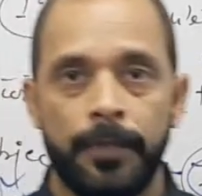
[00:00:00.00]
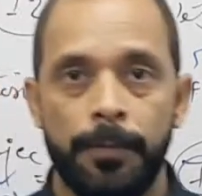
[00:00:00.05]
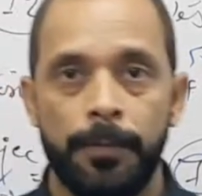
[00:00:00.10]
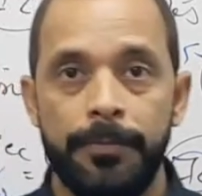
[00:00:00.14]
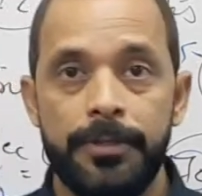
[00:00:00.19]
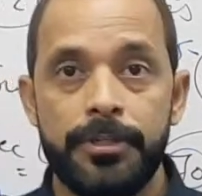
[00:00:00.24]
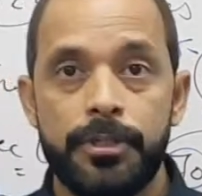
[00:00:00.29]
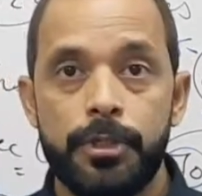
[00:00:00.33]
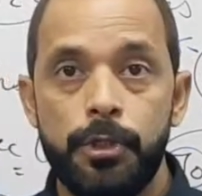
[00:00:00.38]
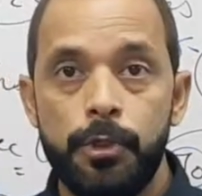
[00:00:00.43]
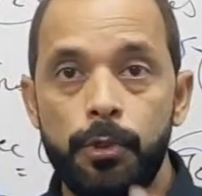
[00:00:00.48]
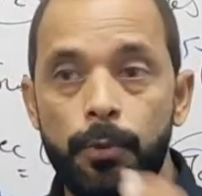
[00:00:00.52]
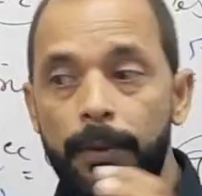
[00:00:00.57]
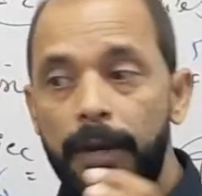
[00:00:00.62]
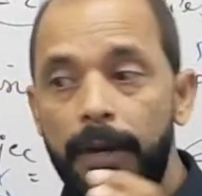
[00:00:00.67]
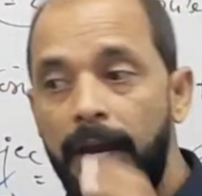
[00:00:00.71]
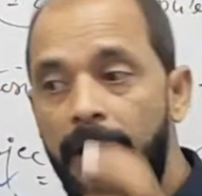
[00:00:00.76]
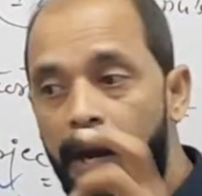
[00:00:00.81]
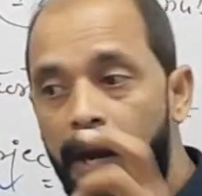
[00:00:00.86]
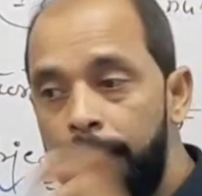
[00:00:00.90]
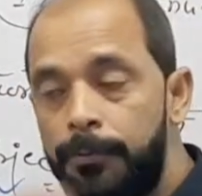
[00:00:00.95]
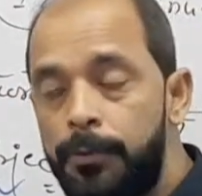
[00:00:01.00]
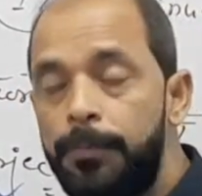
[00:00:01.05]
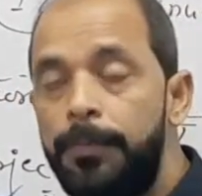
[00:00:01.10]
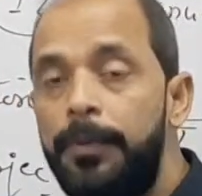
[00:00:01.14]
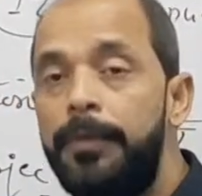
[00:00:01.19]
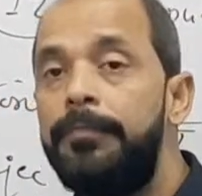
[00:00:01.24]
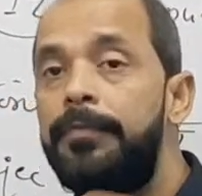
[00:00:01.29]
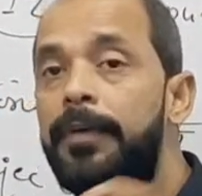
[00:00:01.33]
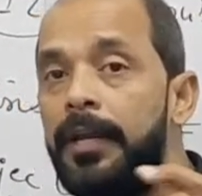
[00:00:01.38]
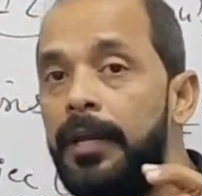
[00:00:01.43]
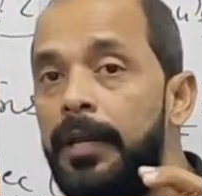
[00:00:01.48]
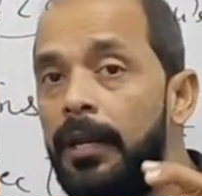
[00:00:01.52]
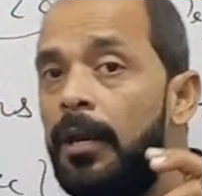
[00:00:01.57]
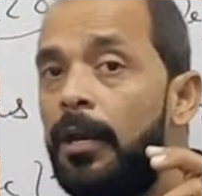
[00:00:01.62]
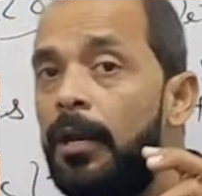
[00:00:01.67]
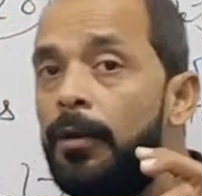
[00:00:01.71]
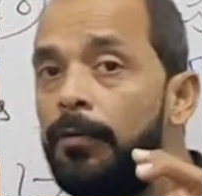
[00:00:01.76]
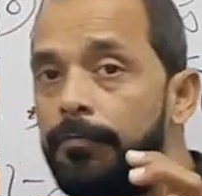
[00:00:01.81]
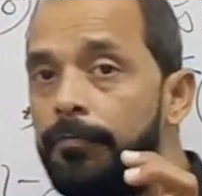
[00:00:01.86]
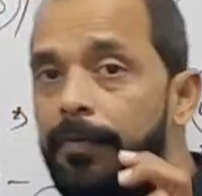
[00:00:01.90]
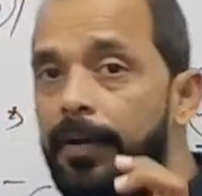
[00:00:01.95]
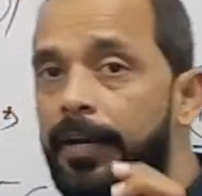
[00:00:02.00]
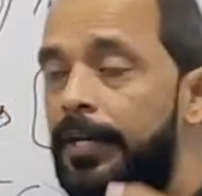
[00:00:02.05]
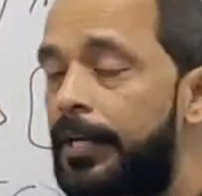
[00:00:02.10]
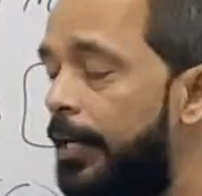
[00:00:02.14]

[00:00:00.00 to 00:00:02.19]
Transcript: Means you will have to be very, very